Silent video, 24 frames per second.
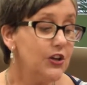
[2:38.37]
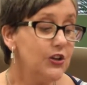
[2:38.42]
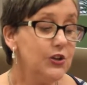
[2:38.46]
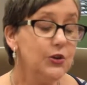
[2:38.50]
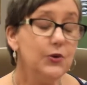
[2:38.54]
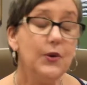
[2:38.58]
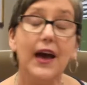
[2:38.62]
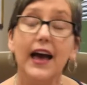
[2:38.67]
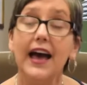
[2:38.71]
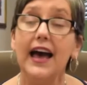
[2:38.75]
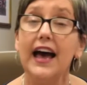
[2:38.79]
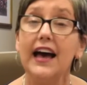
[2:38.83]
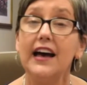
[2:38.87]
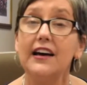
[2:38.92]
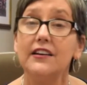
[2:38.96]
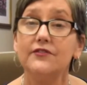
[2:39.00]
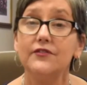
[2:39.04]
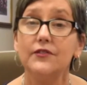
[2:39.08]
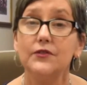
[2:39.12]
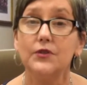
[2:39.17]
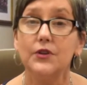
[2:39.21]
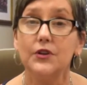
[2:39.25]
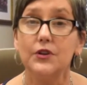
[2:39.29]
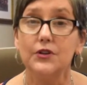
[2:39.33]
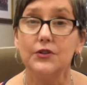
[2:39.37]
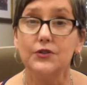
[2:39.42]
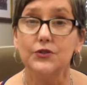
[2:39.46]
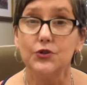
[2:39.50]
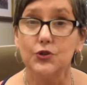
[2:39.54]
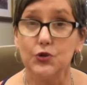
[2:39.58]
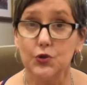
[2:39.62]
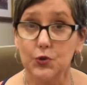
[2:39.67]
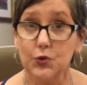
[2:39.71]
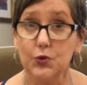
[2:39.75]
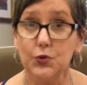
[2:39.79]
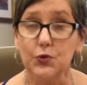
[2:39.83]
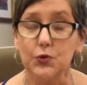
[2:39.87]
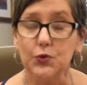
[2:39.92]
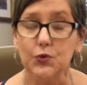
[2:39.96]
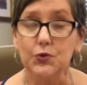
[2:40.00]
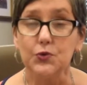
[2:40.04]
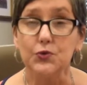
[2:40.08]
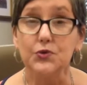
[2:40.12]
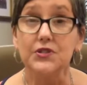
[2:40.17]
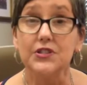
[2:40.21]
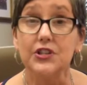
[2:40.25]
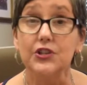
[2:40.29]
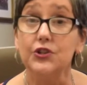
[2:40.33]
you have
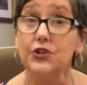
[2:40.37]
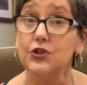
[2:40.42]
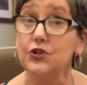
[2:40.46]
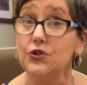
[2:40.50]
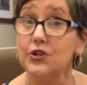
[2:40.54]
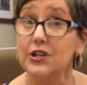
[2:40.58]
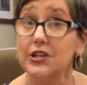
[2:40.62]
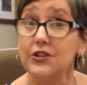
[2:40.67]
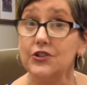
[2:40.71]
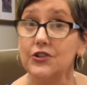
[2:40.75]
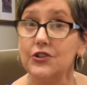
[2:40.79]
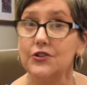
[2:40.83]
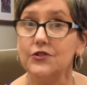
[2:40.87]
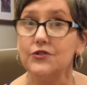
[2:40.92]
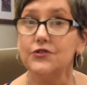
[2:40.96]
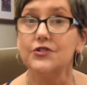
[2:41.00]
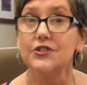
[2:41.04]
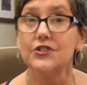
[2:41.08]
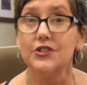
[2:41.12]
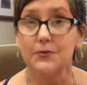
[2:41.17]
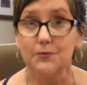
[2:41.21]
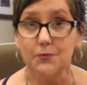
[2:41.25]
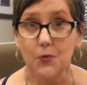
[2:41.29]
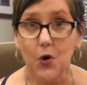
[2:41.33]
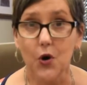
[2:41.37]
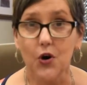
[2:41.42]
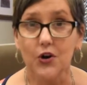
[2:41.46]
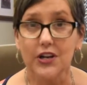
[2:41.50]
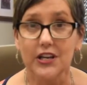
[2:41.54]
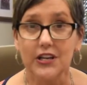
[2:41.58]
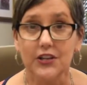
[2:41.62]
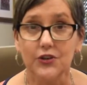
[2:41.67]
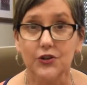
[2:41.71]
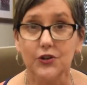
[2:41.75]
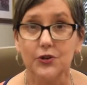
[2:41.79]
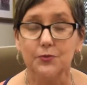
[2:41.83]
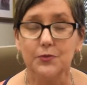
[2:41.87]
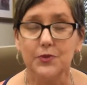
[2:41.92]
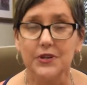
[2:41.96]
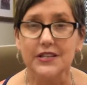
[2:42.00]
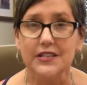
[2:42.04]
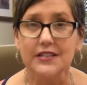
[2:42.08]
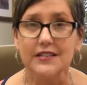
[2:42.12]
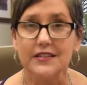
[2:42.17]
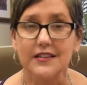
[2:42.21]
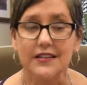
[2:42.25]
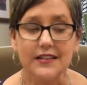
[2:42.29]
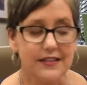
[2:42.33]
tools that you can use to market your
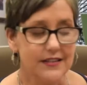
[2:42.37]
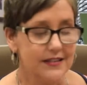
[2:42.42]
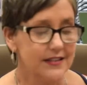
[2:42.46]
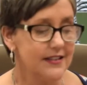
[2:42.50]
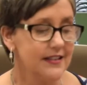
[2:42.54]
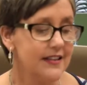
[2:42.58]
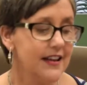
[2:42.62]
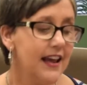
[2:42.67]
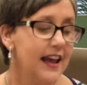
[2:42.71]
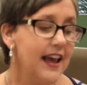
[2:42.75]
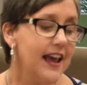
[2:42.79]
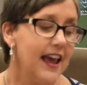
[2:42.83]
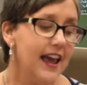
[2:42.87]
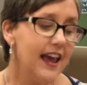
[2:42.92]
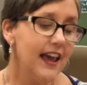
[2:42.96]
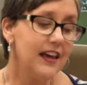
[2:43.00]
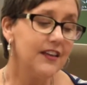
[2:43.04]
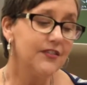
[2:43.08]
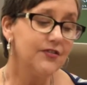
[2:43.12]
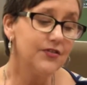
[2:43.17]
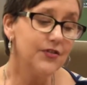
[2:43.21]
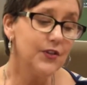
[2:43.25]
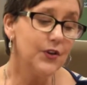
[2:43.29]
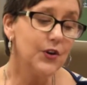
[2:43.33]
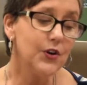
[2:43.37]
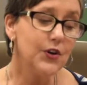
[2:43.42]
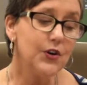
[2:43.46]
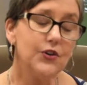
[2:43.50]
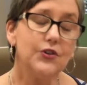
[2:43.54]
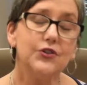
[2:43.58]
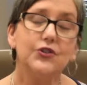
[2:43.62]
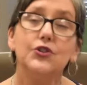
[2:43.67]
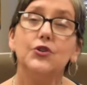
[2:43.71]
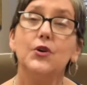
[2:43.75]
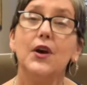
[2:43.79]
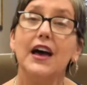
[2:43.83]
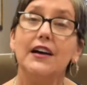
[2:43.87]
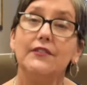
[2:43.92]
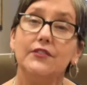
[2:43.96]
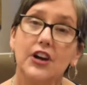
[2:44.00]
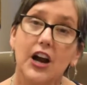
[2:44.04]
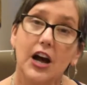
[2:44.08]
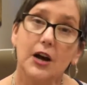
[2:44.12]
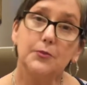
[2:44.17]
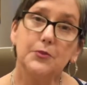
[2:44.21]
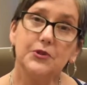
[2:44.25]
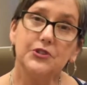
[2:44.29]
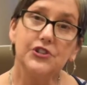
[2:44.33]
business. And third, you have an
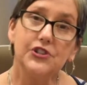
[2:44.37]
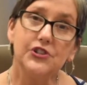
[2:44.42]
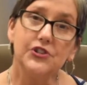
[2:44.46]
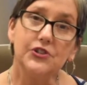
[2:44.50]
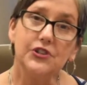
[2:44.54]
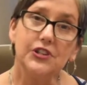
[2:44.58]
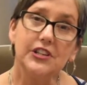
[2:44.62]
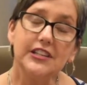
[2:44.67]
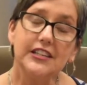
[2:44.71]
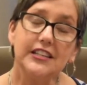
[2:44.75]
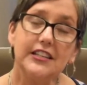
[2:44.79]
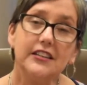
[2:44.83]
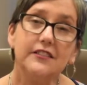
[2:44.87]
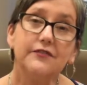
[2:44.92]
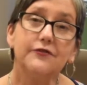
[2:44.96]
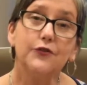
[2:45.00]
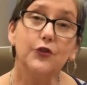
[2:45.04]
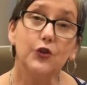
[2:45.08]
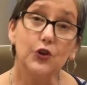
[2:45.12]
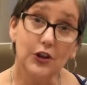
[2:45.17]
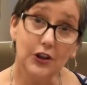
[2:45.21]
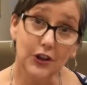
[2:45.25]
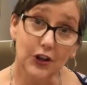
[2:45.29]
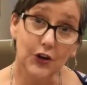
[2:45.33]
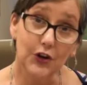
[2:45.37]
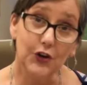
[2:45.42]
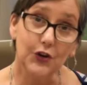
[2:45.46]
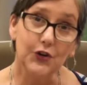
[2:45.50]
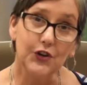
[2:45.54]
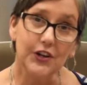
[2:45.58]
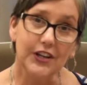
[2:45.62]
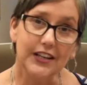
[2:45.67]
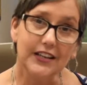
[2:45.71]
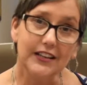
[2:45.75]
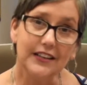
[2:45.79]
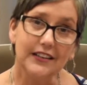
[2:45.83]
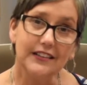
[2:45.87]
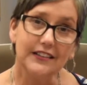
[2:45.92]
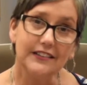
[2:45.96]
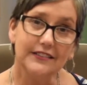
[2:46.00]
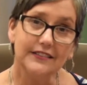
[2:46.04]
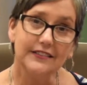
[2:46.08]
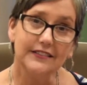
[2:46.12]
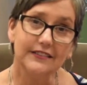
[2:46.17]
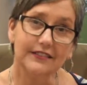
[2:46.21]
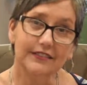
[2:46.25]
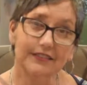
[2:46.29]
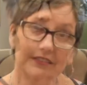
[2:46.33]
opportunity for
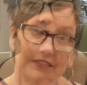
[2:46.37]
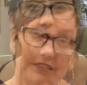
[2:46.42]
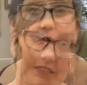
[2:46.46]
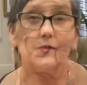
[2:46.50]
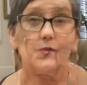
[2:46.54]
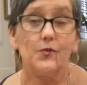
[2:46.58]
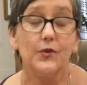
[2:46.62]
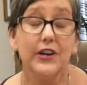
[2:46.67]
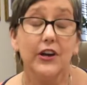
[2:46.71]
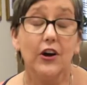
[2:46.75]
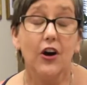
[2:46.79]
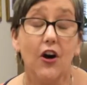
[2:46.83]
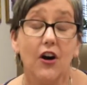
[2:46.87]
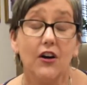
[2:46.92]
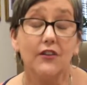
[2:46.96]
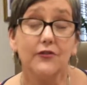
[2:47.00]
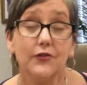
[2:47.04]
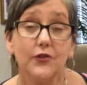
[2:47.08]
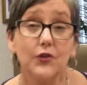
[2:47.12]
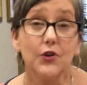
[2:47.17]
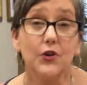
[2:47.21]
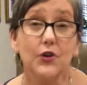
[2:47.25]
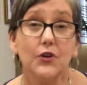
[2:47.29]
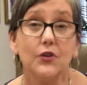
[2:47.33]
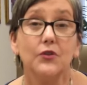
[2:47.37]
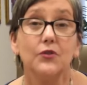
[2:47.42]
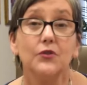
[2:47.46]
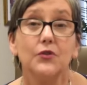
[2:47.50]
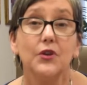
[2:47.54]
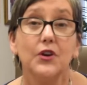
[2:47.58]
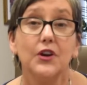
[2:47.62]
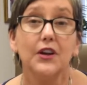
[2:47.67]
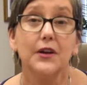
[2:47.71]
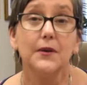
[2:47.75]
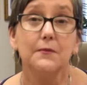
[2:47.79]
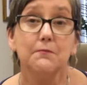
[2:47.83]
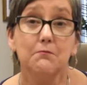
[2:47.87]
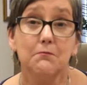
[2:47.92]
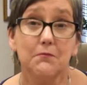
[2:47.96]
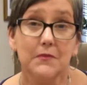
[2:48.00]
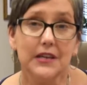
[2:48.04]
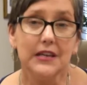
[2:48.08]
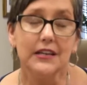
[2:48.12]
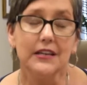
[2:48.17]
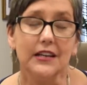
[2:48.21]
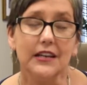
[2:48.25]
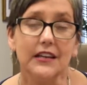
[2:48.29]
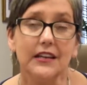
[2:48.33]
learning. We offer
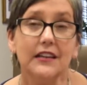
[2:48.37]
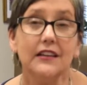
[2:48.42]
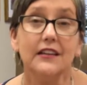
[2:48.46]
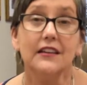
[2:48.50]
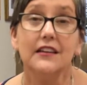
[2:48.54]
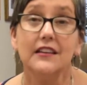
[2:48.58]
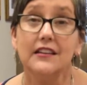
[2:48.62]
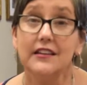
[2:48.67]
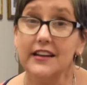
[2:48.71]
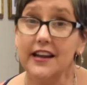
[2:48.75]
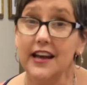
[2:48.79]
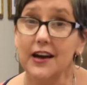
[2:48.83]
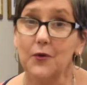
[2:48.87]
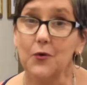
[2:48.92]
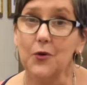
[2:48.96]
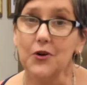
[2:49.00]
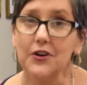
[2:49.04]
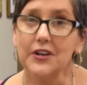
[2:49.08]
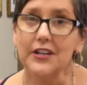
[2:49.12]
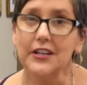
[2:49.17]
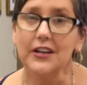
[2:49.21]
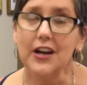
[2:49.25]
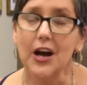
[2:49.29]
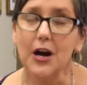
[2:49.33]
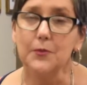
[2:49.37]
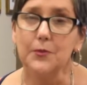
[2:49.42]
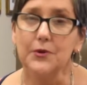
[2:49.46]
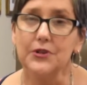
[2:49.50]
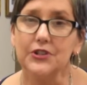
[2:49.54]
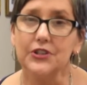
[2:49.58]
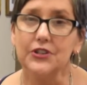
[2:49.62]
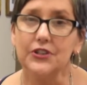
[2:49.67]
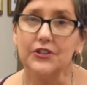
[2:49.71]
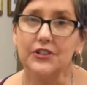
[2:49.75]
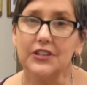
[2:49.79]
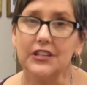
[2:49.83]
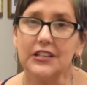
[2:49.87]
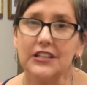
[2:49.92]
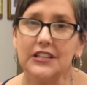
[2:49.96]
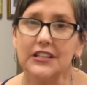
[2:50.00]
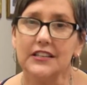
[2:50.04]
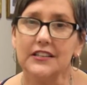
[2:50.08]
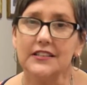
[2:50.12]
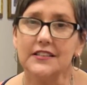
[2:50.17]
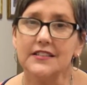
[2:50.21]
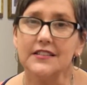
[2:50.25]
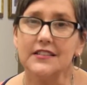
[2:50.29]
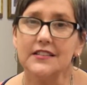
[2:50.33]
many networking
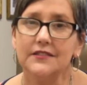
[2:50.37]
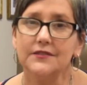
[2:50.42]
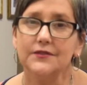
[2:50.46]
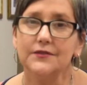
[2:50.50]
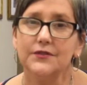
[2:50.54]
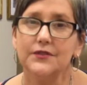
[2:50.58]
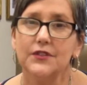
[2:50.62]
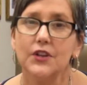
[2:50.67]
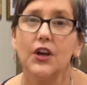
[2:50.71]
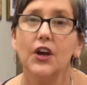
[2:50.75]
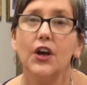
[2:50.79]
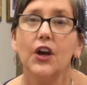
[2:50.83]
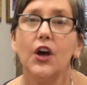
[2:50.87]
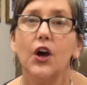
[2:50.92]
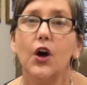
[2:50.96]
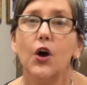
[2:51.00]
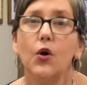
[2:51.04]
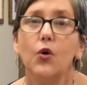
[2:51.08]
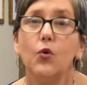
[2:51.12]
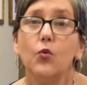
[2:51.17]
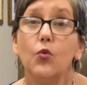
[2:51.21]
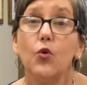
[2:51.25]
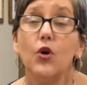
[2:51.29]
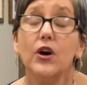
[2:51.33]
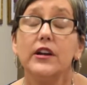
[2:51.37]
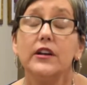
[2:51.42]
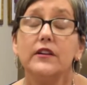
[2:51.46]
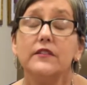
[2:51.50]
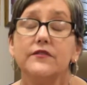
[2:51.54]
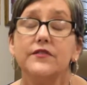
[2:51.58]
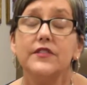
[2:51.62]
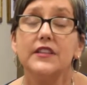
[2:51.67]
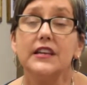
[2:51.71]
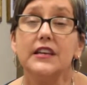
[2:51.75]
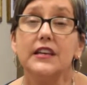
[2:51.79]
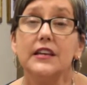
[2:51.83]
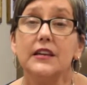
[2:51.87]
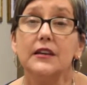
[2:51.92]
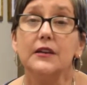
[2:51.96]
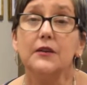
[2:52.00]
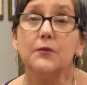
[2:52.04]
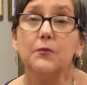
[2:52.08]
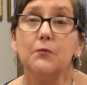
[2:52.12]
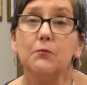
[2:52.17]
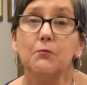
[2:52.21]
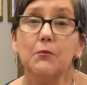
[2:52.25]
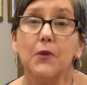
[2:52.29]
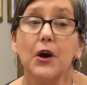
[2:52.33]
opportunities. One of
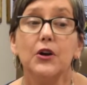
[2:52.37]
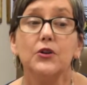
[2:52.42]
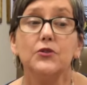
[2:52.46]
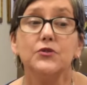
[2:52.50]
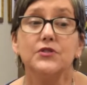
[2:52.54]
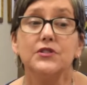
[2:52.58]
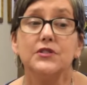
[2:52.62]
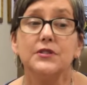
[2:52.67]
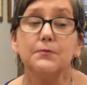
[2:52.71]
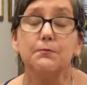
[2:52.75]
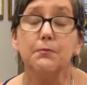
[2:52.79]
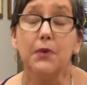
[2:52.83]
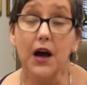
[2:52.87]
the most